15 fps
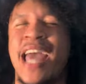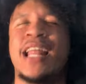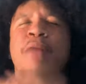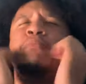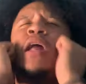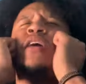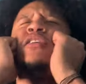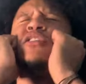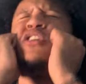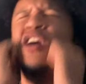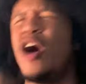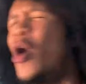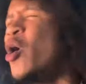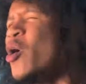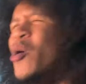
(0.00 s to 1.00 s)
And I'm like,
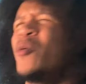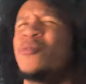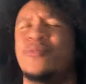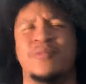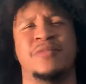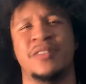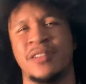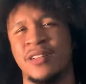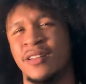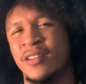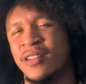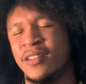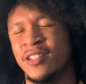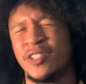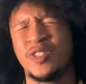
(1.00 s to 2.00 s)
yo,
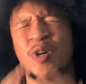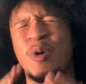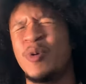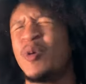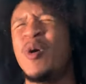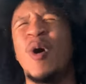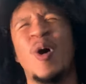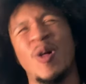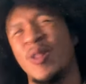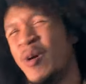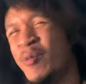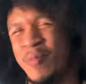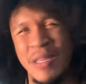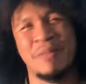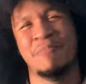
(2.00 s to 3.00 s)
don't call
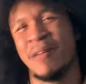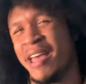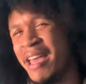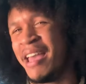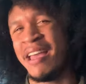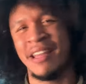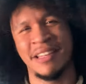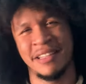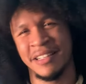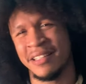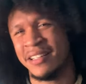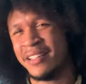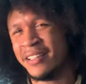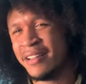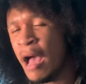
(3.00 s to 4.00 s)
on me, man.
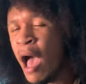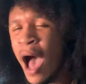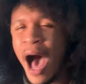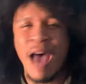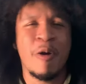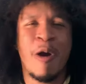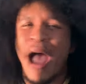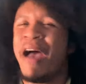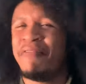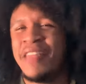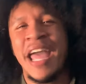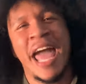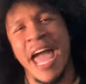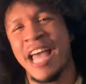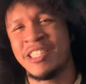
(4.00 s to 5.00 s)
I
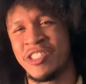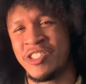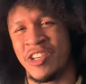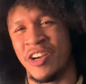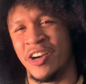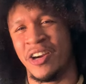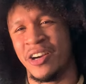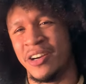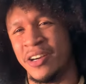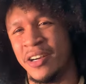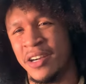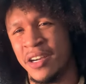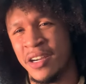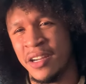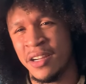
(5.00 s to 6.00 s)
don't have the answer.